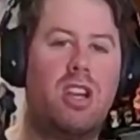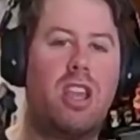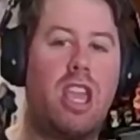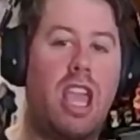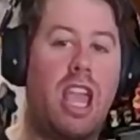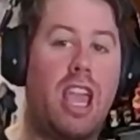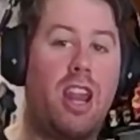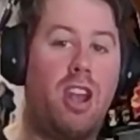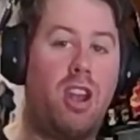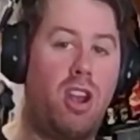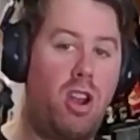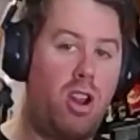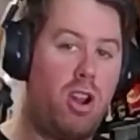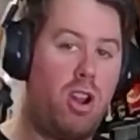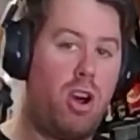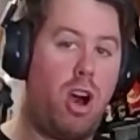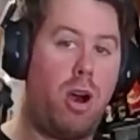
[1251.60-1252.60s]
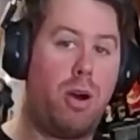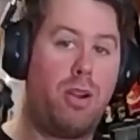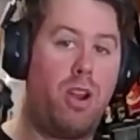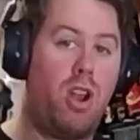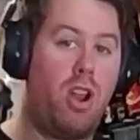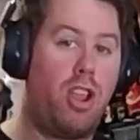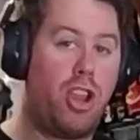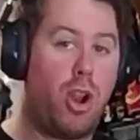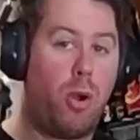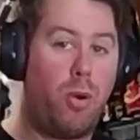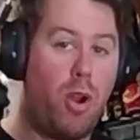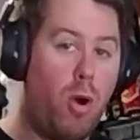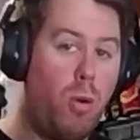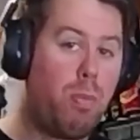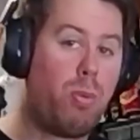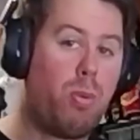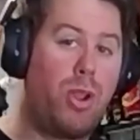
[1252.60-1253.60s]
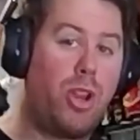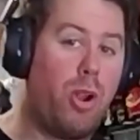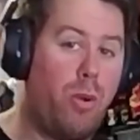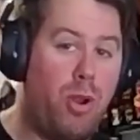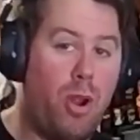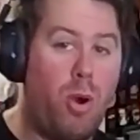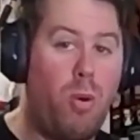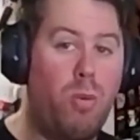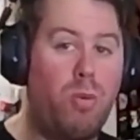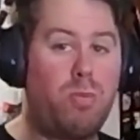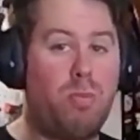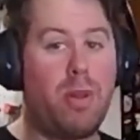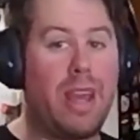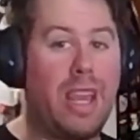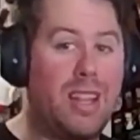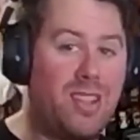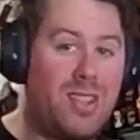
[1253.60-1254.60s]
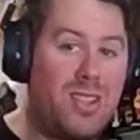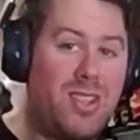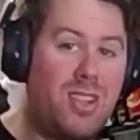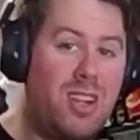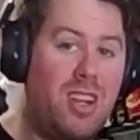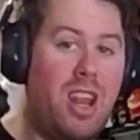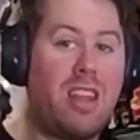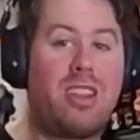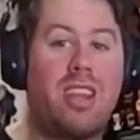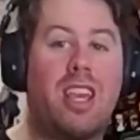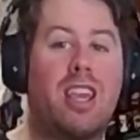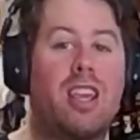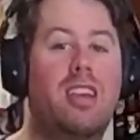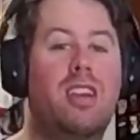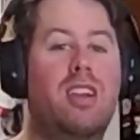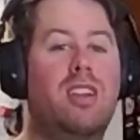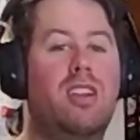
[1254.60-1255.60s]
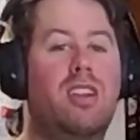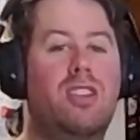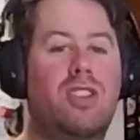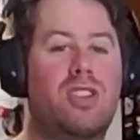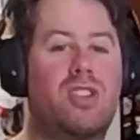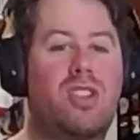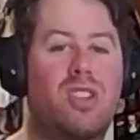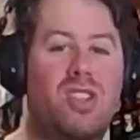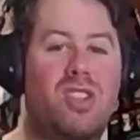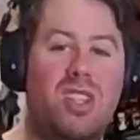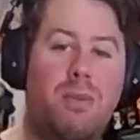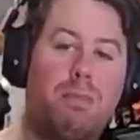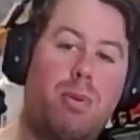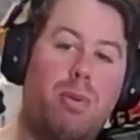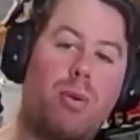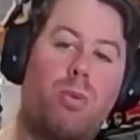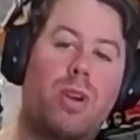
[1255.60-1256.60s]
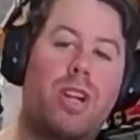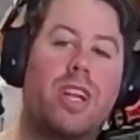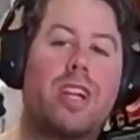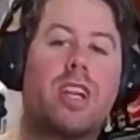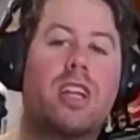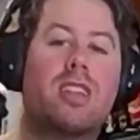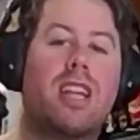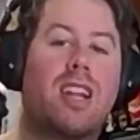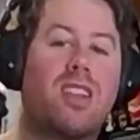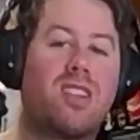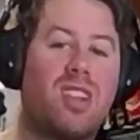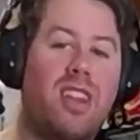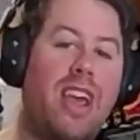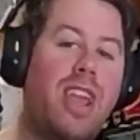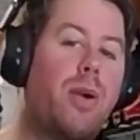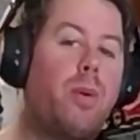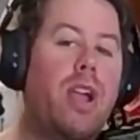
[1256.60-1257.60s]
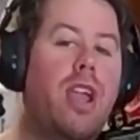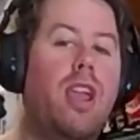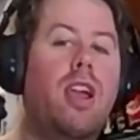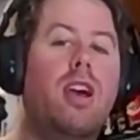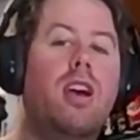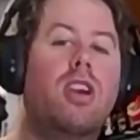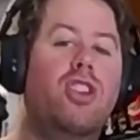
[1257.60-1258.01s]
in, no plates, nothing, just a simple rig that is lightweight.